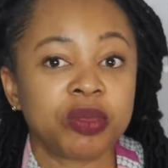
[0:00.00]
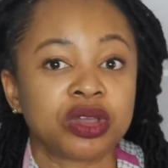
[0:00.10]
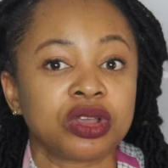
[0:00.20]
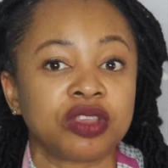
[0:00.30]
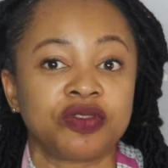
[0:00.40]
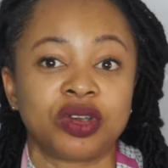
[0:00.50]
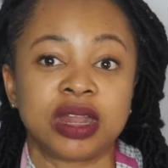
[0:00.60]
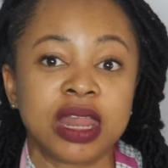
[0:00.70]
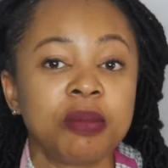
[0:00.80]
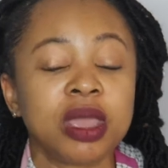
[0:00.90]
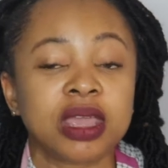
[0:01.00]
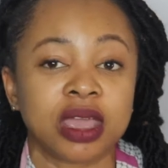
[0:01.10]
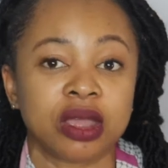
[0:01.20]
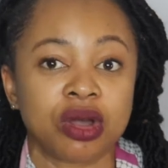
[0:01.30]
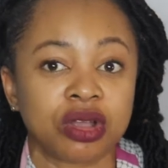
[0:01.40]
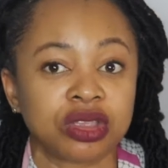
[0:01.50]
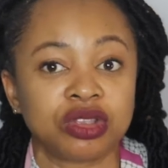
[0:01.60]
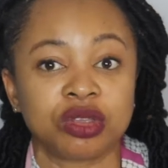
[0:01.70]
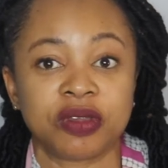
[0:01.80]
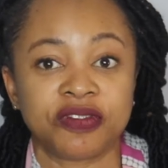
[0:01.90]
Because if you're anemic, it can cause
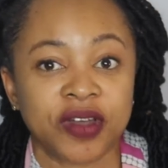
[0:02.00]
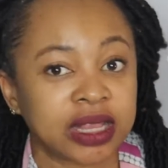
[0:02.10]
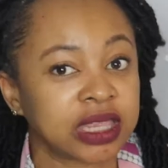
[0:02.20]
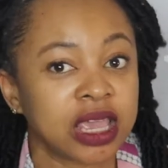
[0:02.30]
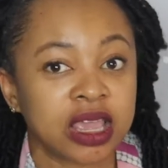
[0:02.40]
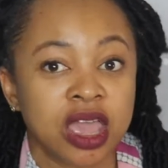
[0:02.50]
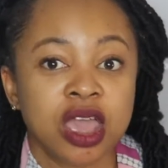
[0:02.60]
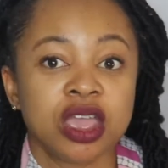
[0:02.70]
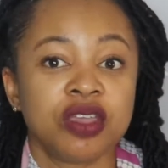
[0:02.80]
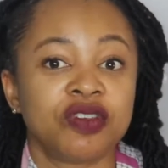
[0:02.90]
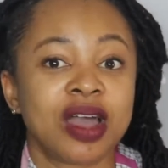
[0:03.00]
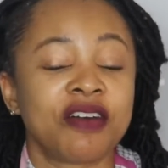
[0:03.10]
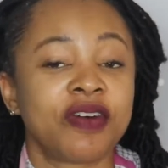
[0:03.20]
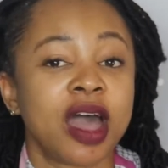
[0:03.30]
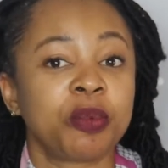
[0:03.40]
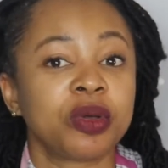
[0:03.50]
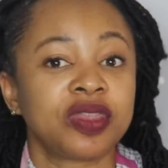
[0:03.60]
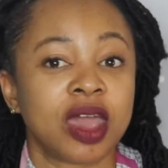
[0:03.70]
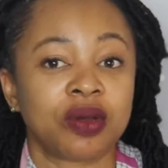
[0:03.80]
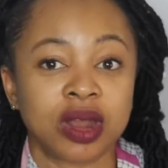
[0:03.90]
you to be fatigued. If you have
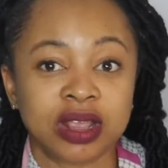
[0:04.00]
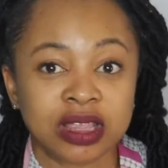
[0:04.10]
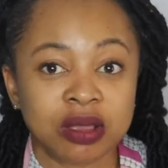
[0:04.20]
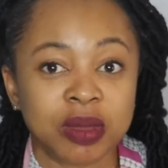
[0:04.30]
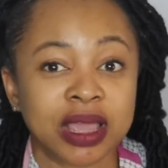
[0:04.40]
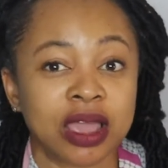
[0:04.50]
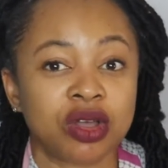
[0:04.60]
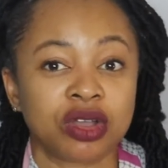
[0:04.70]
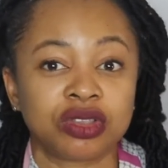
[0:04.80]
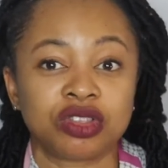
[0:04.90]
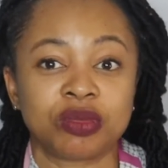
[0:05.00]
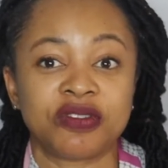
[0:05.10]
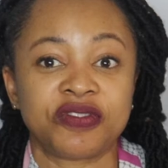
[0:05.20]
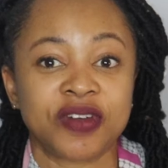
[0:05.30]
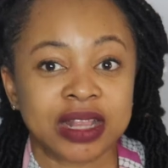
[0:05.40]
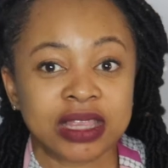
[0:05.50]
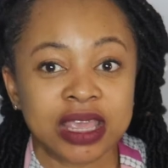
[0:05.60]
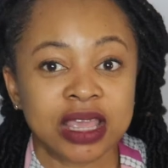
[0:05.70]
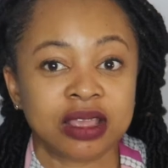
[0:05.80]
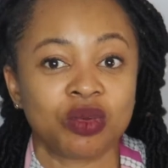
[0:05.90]
hypothyroidism, it can cause you to be
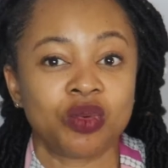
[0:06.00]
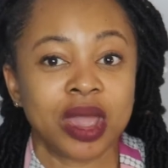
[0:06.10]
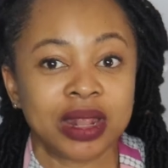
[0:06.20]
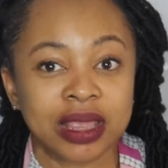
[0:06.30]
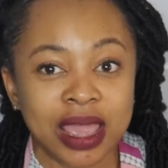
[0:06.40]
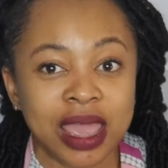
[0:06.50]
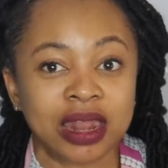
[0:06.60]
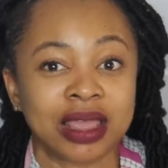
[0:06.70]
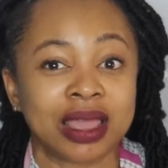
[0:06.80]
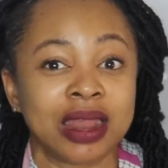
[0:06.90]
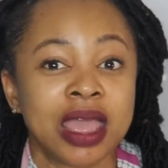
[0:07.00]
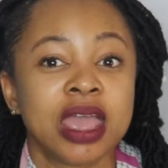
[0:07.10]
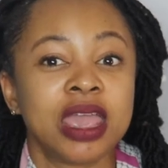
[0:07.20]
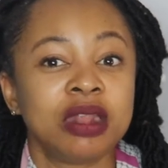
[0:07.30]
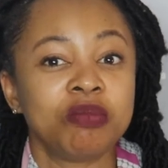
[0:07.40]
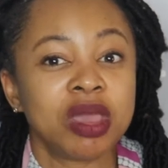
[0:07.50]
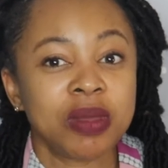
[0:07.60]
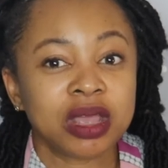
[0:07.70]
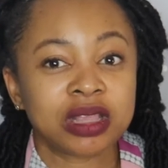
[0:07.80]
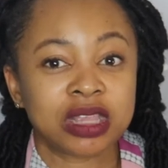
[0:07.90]
fatigued, weight gain. It
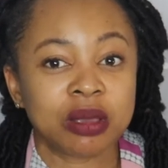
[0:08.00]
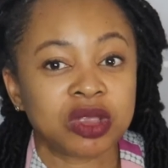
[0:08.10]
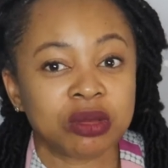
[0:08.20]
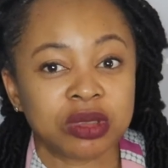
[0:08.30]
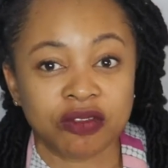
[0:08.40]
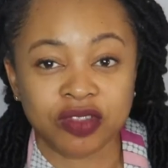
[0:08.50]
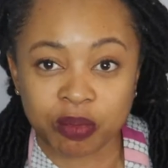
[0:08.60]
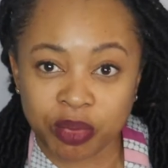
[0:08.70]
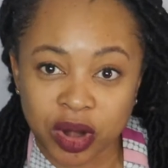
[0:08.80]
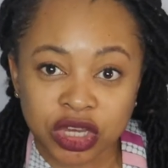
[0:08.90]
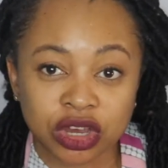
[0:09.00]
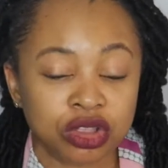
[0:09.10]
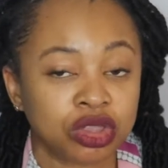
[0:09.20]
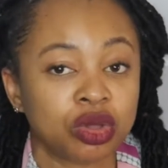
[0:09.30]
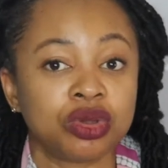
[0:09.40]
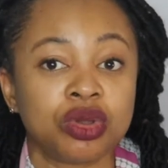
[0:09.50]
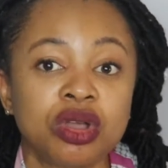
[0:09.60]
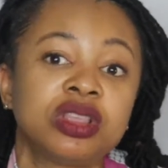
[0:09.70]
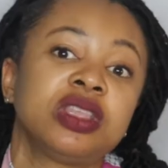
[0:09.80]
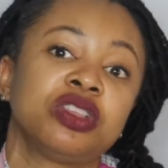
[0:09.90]
mimics symptoms of depression. So
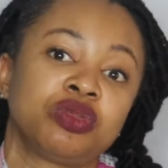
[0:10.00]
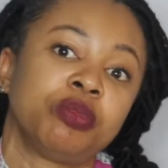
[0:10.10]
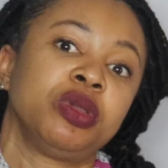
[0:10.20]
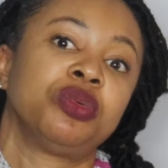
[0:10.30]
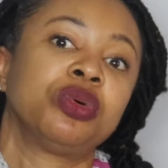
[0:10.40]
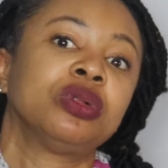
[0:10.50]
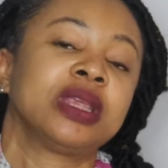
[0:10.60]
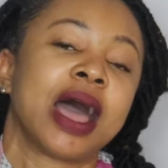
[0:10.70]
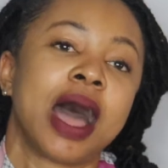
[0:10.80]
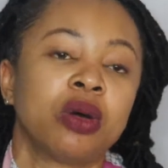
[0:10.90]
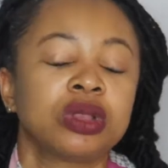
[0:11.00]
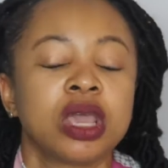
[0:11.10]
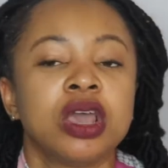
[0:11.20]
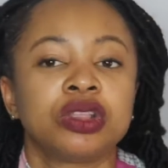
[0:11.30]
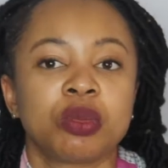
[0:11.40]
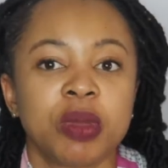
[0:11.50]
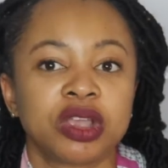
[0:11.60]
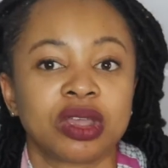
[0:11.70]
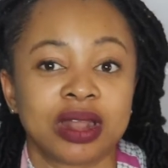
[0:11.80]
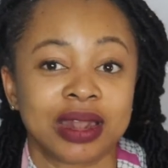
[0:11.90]
those things will be ruled out to
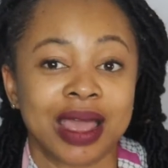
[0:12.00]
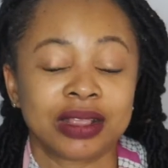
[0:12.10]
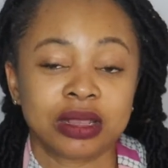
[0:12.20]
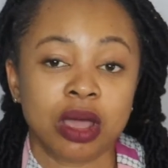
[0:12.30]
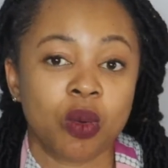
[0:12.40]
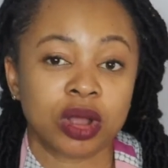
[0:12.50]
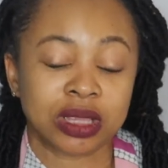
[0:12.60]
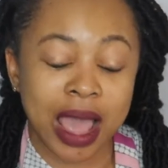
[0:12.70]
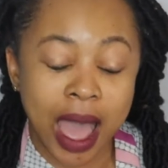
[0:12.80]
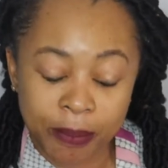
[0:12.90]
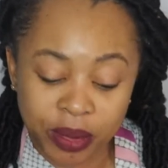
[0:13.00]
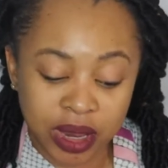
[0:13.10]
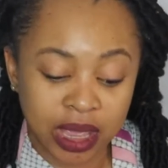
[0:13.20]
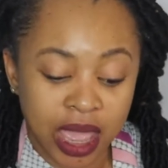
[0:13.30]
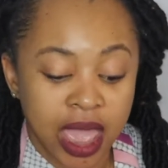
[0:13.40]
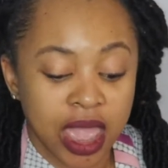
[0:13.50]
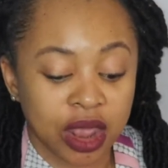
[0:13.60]
make sure that that's not what's happening.